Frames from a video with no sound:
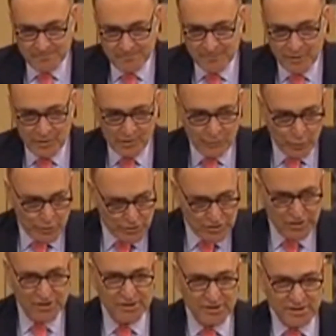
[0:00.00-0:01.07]

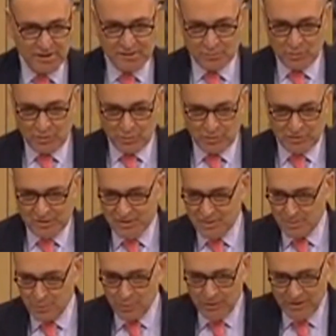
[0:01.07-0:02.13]
unfortunately, we were
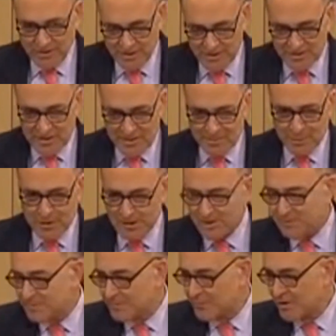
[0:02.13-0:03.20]
disappointed deeply,
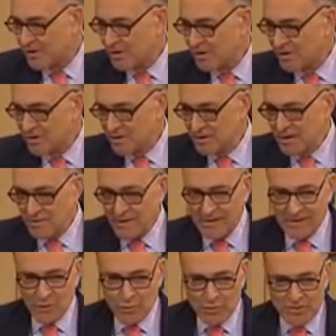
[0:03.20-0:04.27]
that
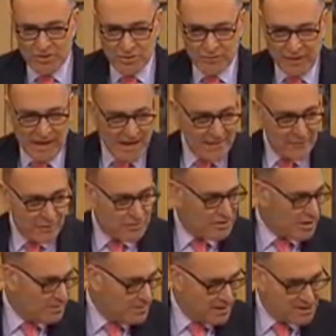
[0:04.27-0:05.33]
there were survivors
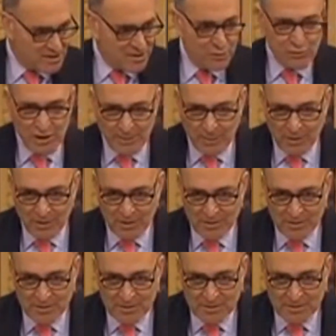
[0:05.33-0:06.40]
amidst the rubble,
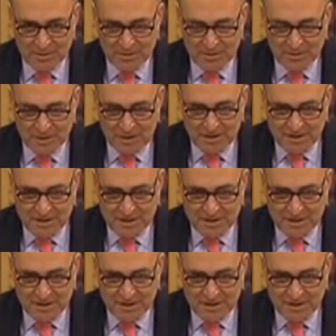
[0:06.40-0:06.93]
and